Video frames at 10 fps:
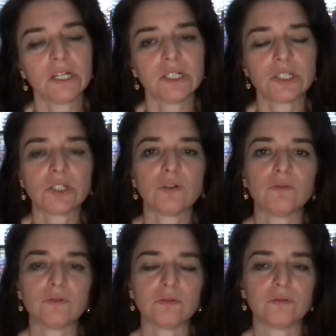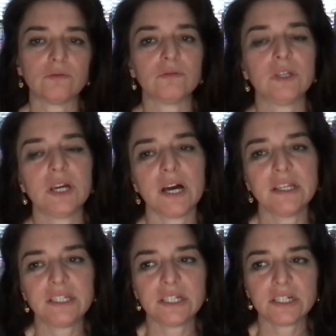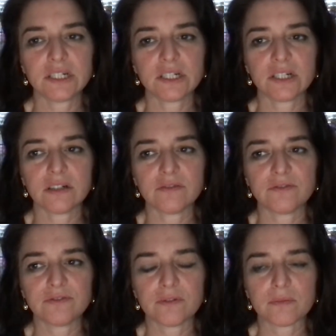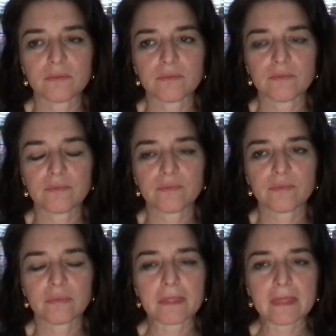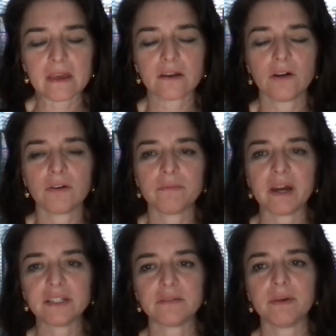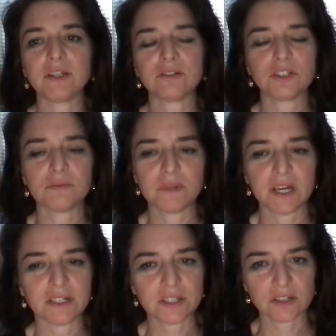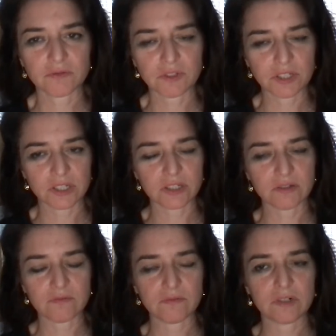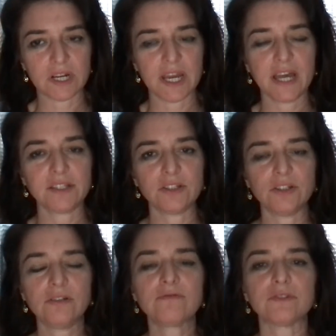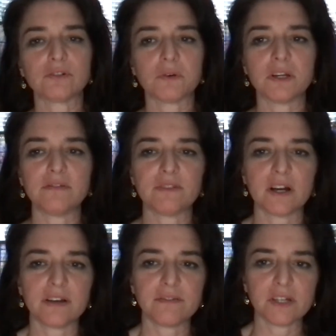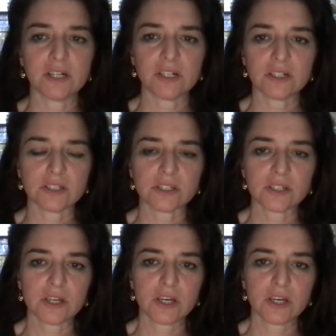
So the idea of going back to mental gymnastics, which is what I had to do for 25 years,